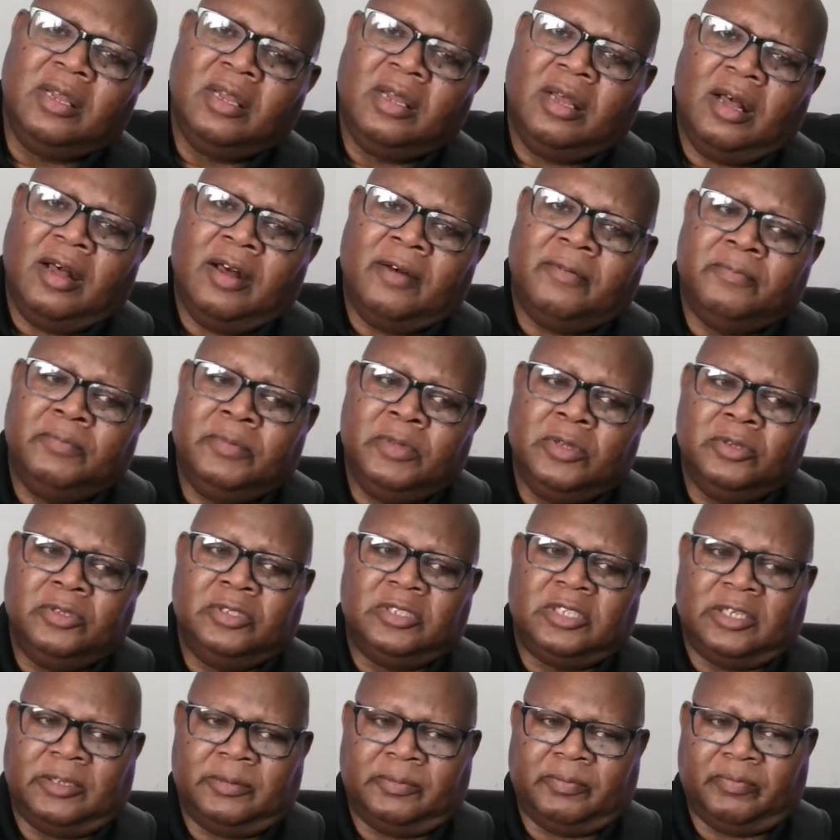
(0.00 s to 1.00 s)
of
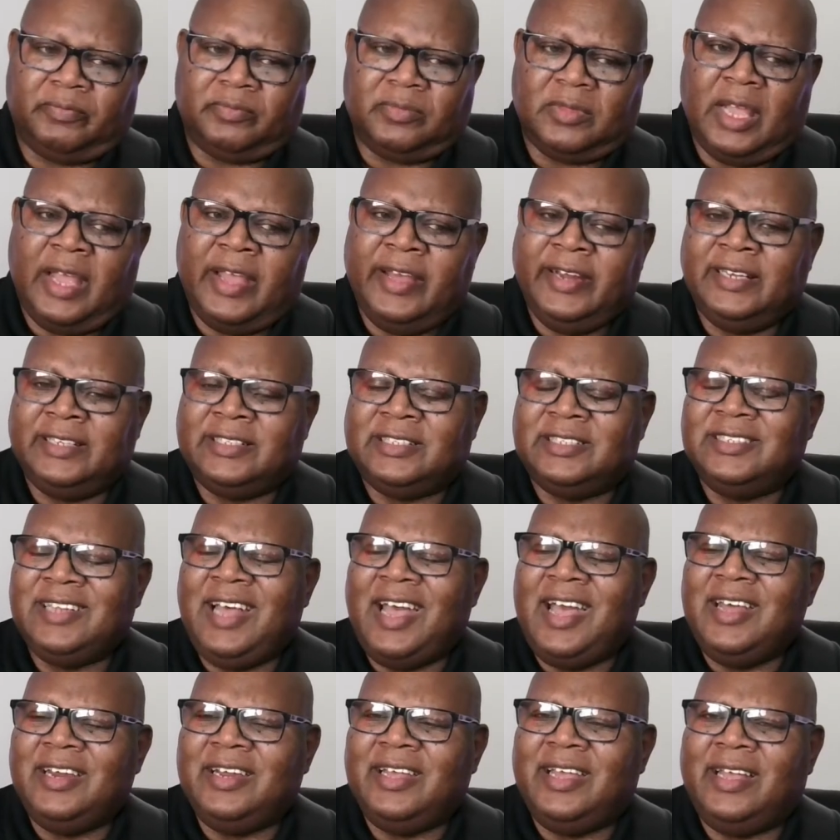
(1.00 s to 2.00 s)
music. And it's
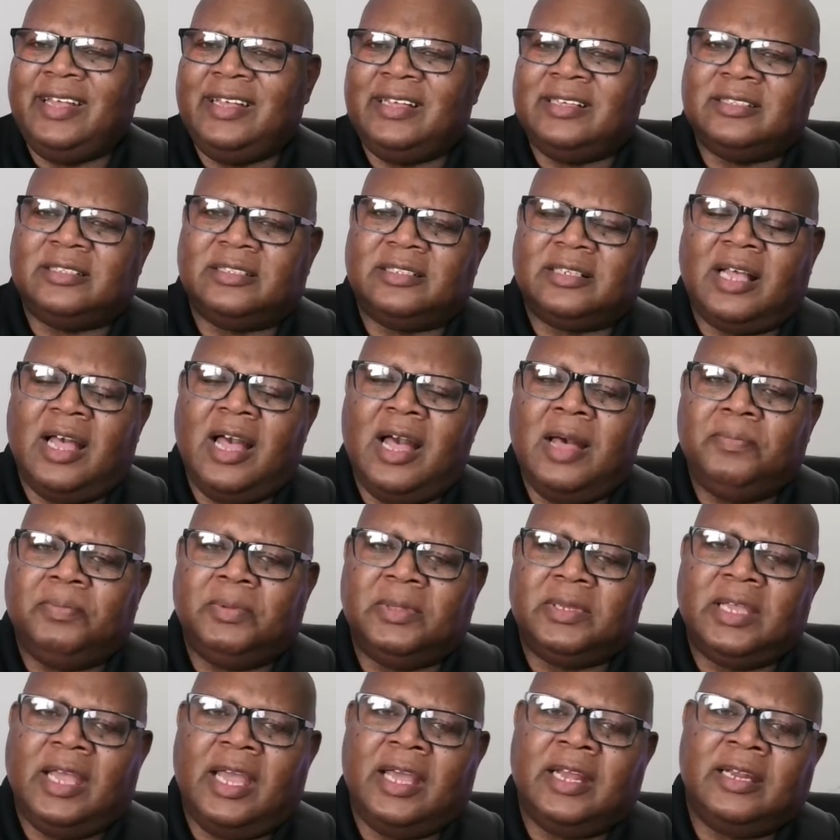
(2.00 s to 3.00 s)
not as
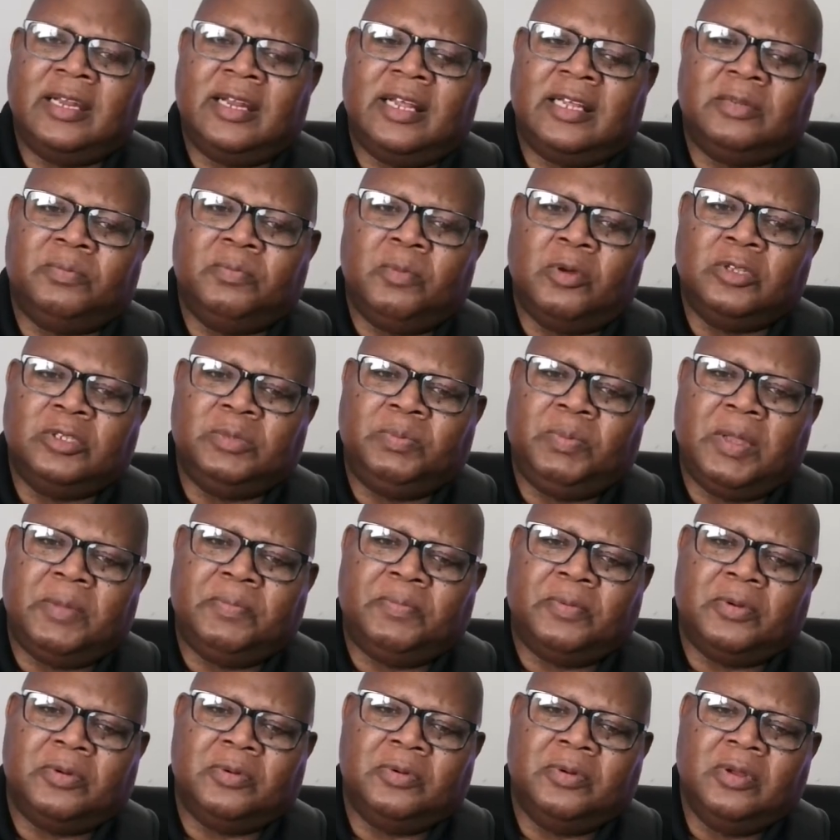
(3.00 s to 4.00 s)
complicated as most
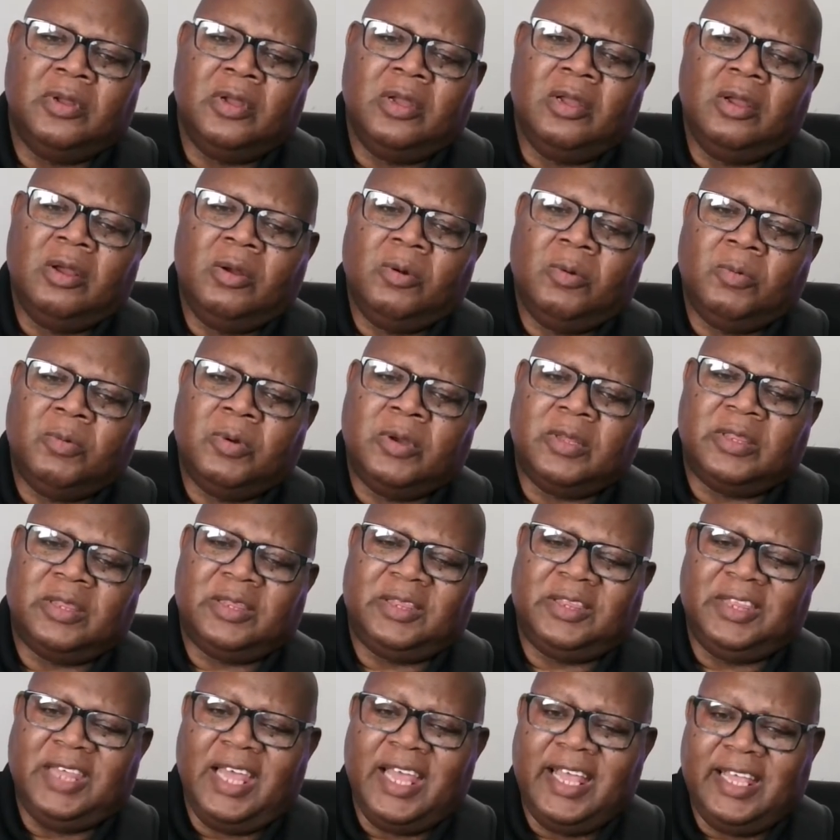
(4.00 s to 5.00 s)
people would
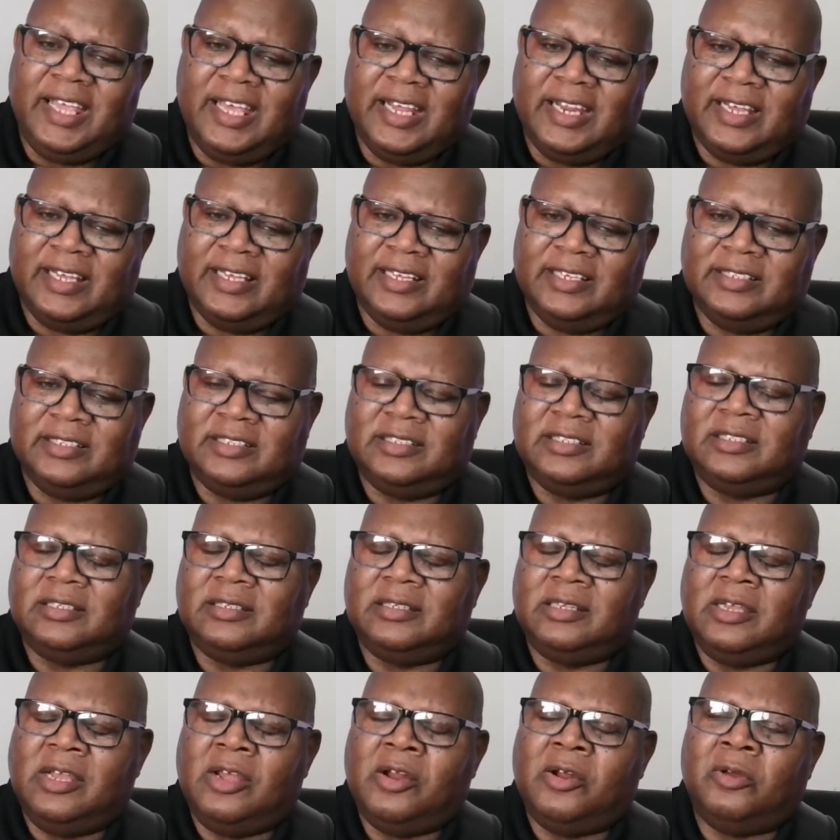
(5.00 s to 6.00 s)
think it is.
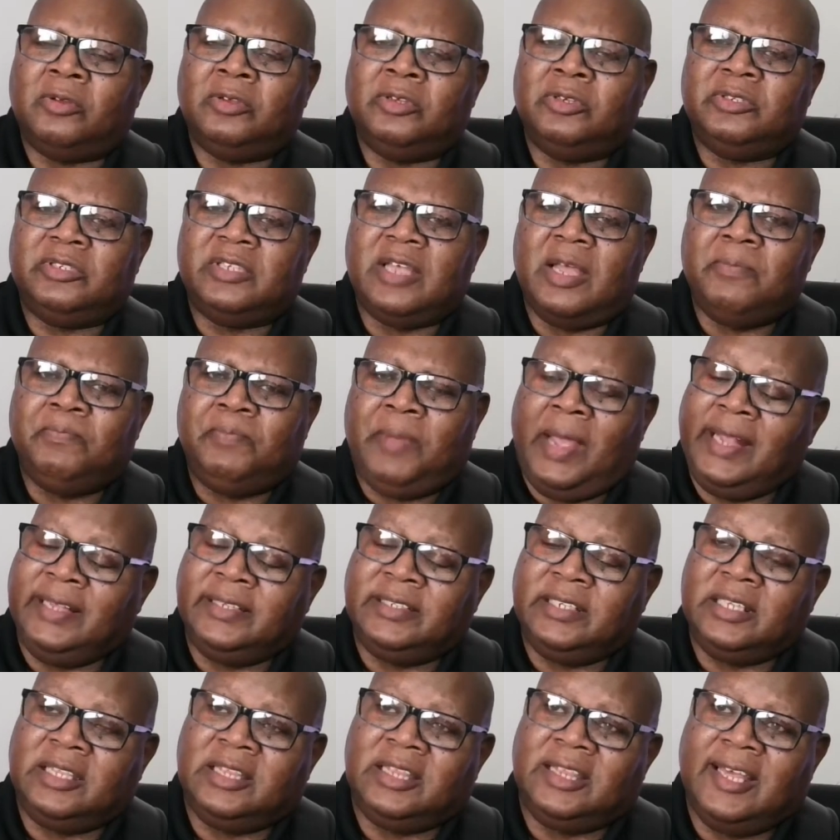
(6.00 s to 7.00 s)
You know, you say
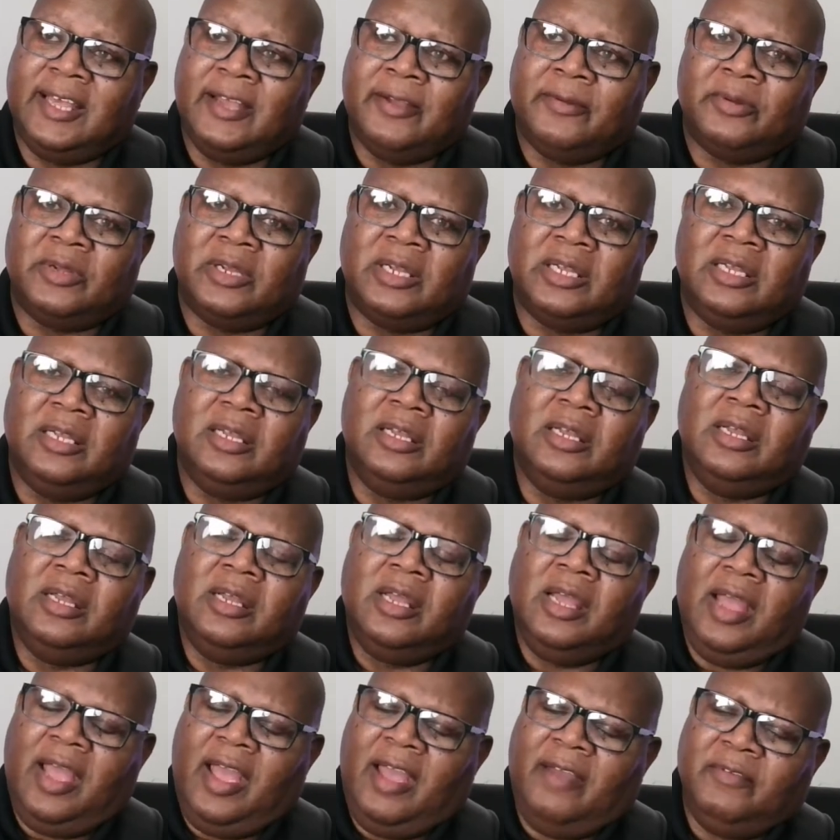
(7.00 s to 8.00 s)
basic theory,
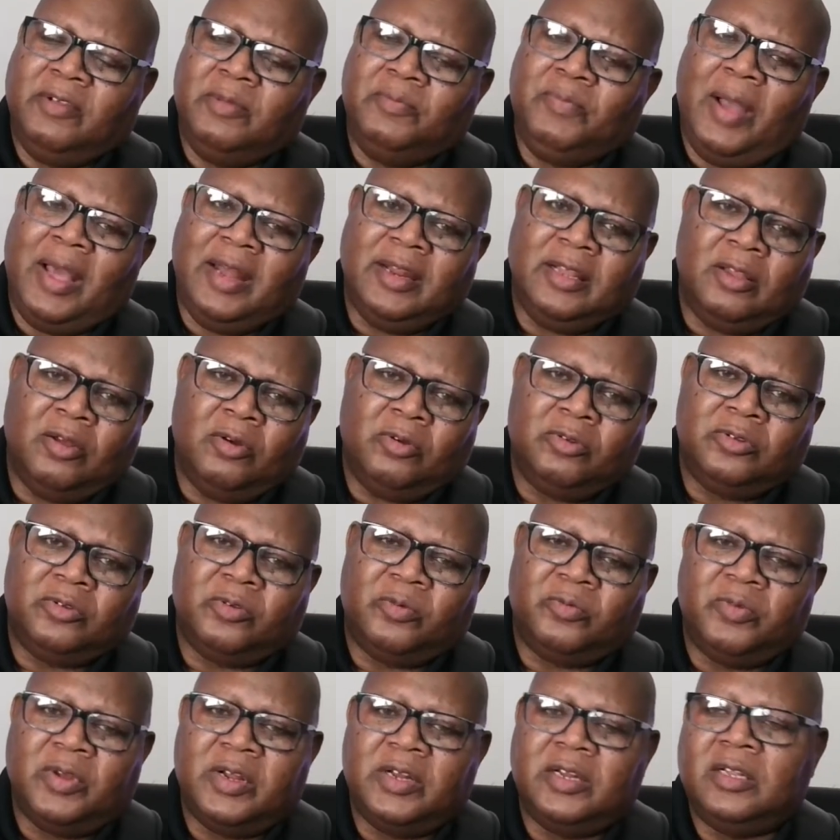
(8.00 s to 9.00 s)
everybody goes
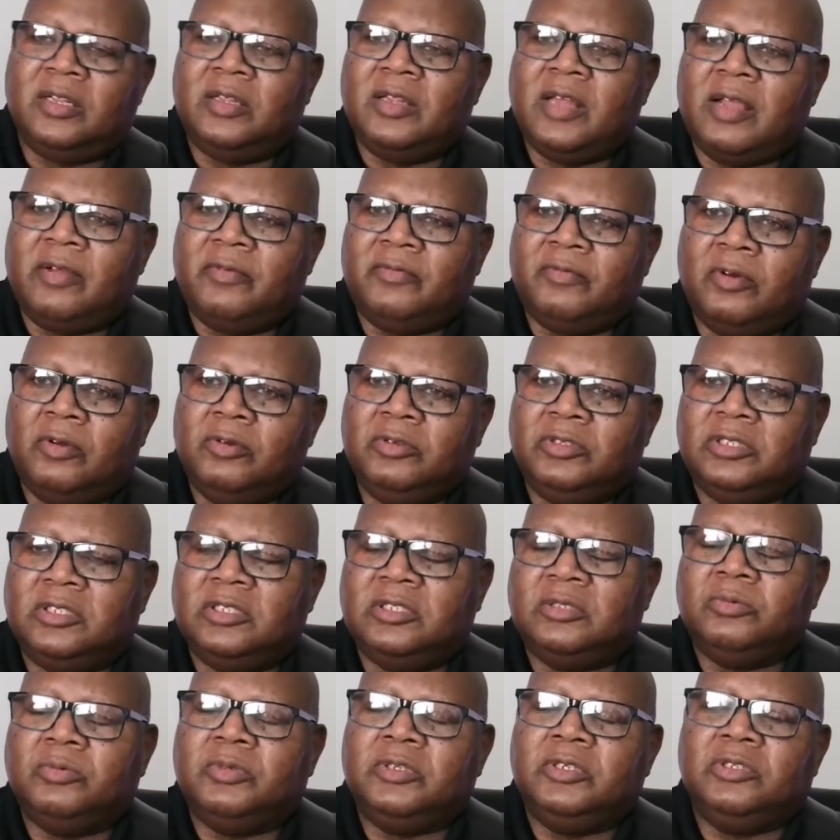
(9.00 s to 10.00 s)
to running like
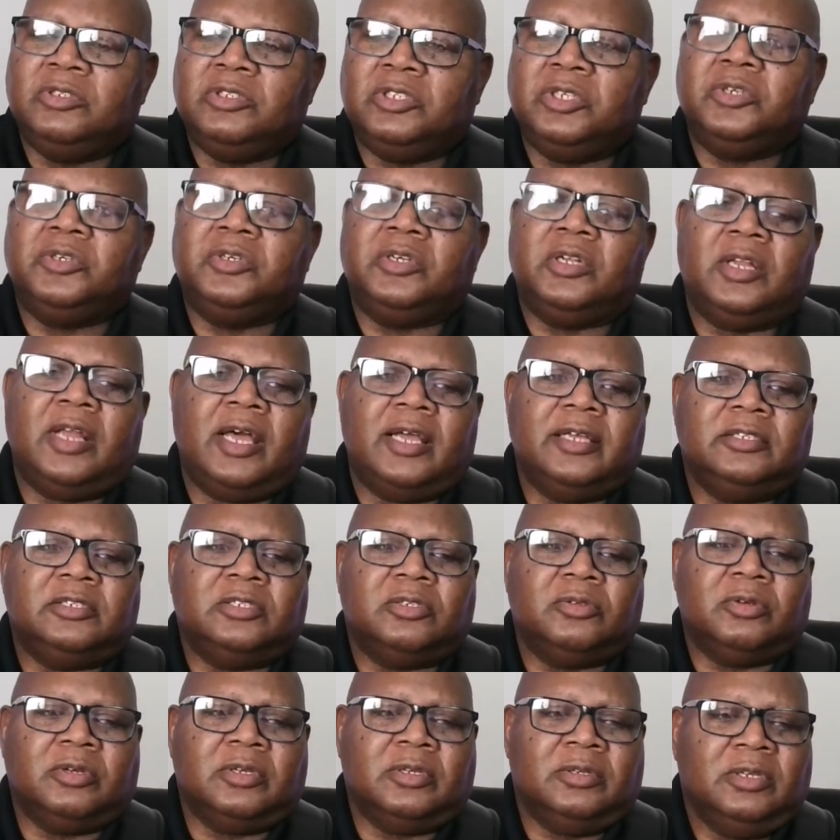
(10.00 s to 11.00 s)
roaches when you turn the lights
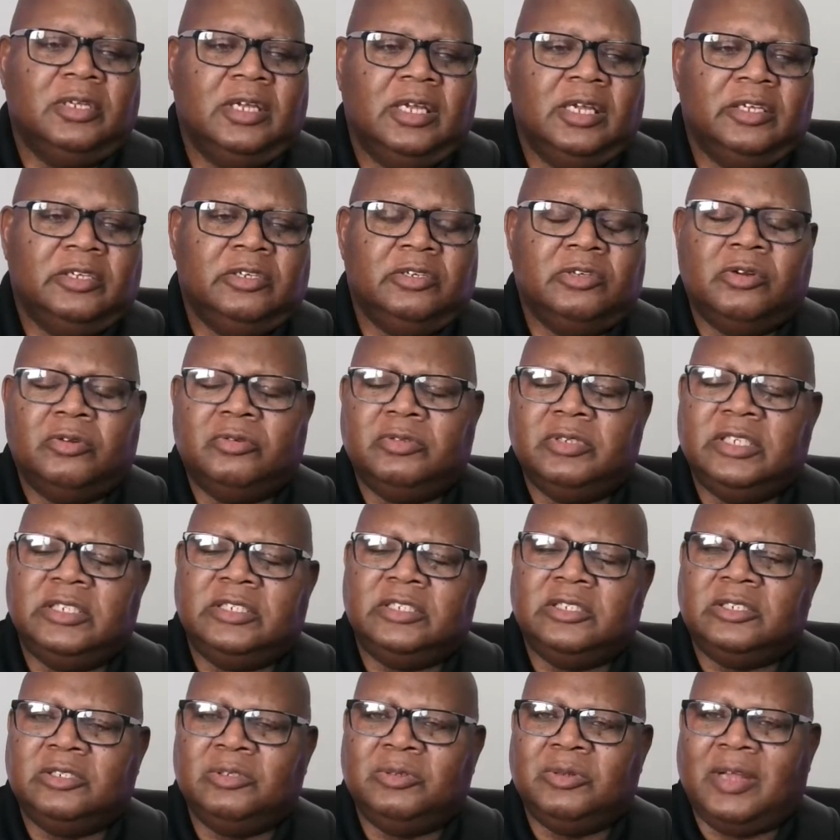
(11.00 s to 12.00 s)
on. You don't
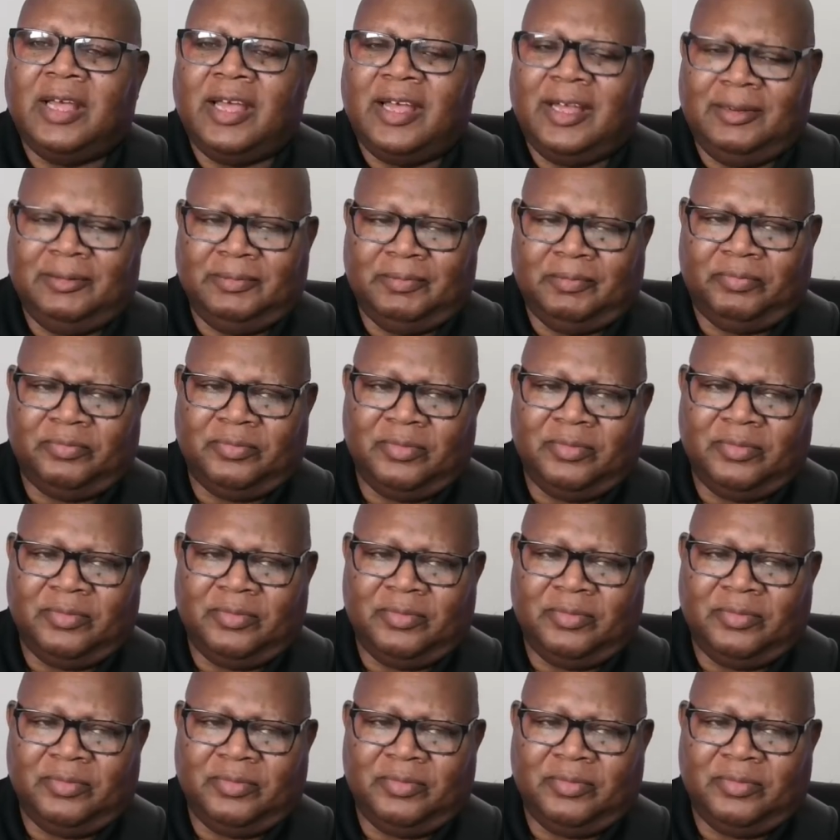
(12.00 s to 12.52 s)
need to do that.